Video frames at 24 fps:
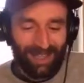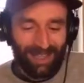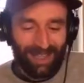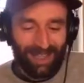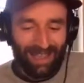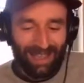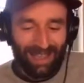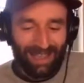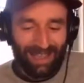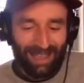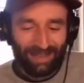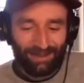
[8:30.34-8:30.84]

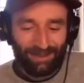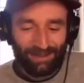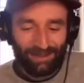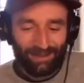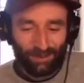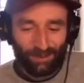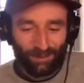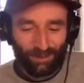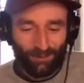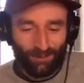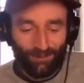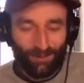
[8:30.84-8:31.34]
and
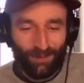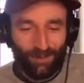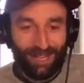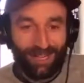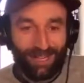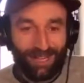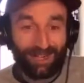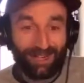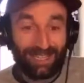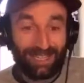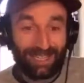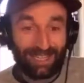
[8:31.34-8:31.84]
sort of
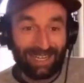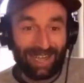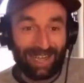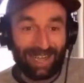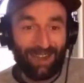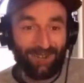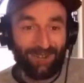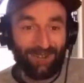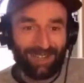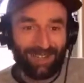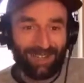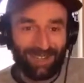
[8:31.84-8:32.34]
federating it
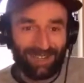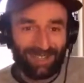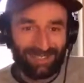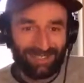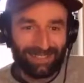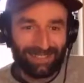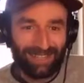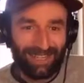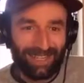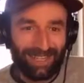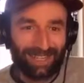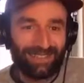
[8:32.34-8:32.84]
out and
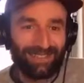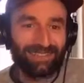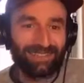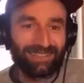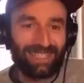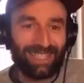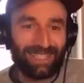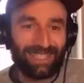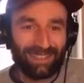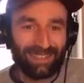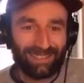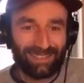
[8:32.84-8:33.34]
saying
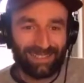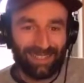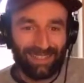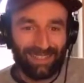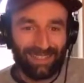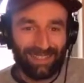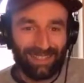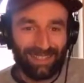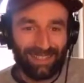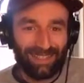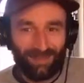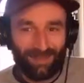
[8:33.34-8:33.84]
data is
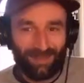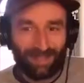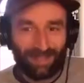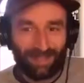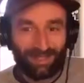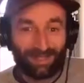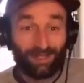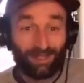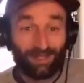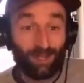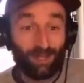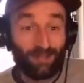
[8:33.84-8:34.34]
less of
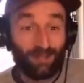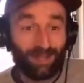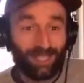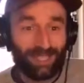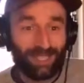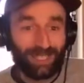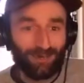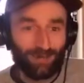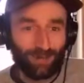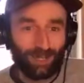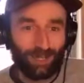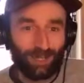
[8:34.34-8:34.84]
a
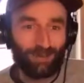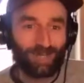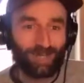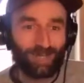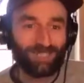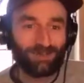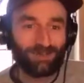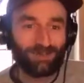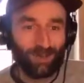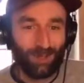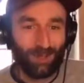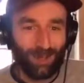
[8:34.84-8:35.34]
service where you
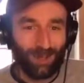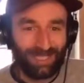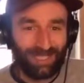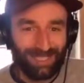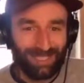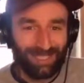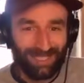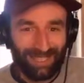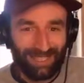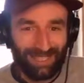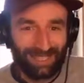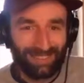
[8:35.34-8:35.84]
must
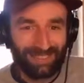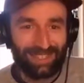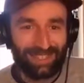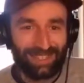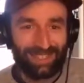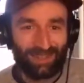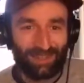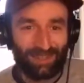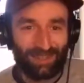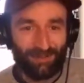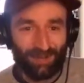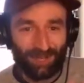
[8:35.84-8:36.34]
request things
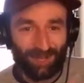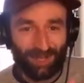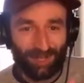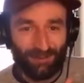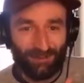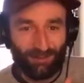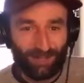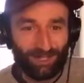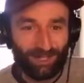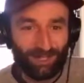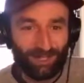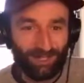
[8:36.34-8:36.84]
that are very
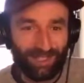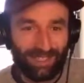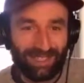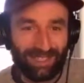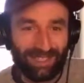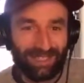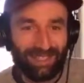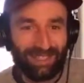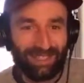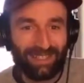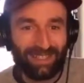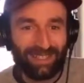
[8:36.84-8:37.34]

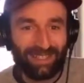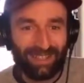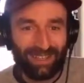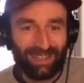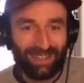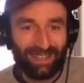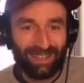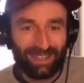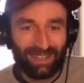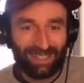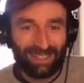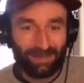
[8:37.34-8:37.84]
rigidly
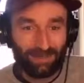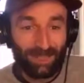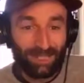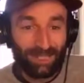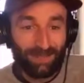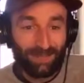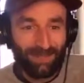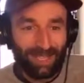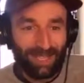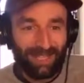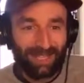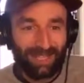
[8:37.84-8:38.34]

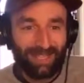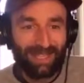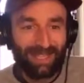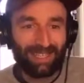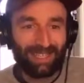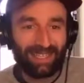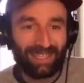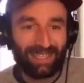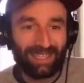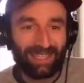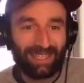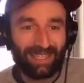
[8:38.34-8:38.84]
specified,
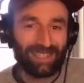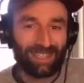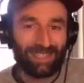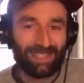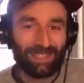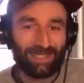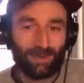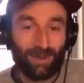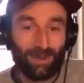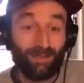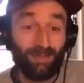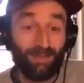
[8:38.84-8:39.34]
and
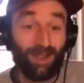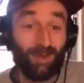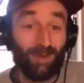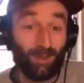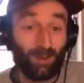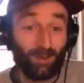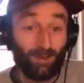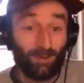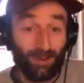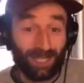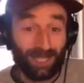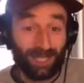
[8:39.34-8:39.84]
instead you have a lot
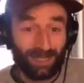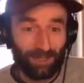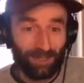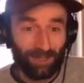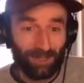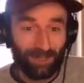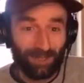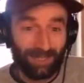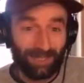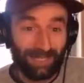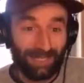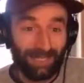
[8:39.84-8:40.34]
more
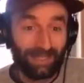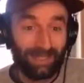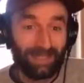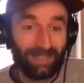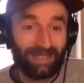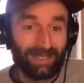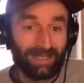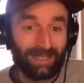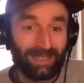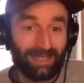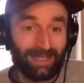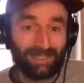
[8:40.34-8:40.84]
flexibility
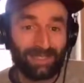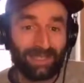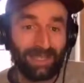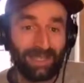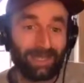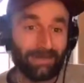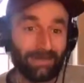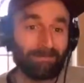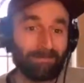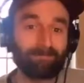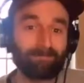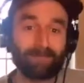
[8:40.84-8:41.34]
to
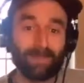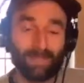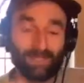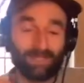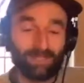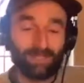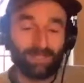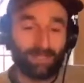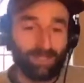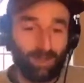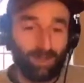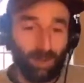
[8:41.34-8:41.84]
say, let's
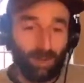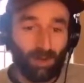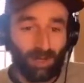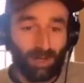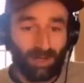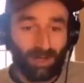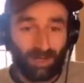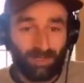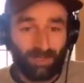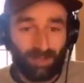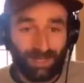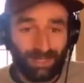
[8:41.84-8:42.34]
just load all
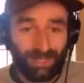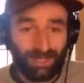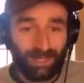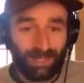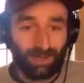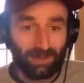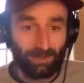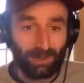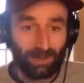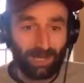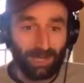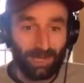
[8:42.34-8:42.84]
the event data
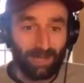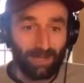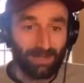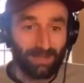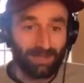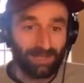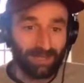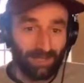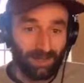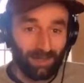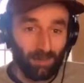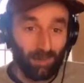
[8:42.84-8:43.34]
in the
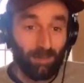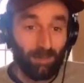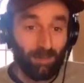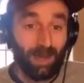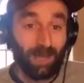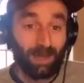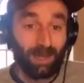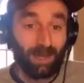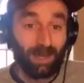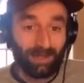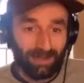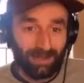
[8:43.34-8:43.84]
warehouse, and then we'll
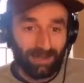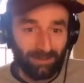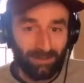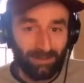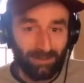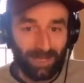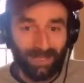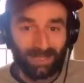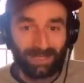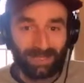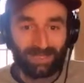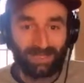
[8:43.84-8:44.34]
model it
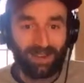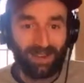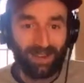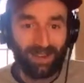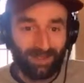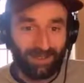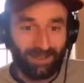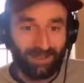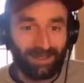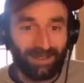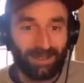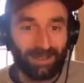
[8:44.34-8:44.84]
based
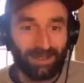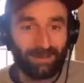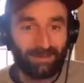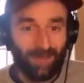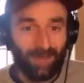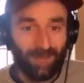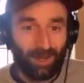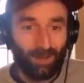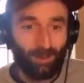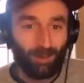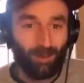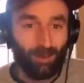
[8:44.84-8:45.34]
on
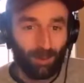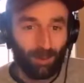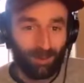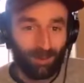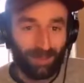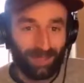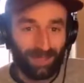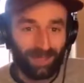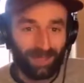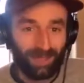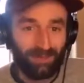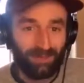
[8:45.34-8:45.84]
how important
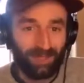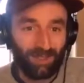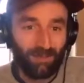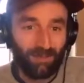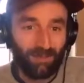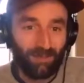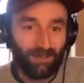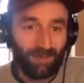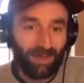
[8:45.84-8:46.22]
things feel.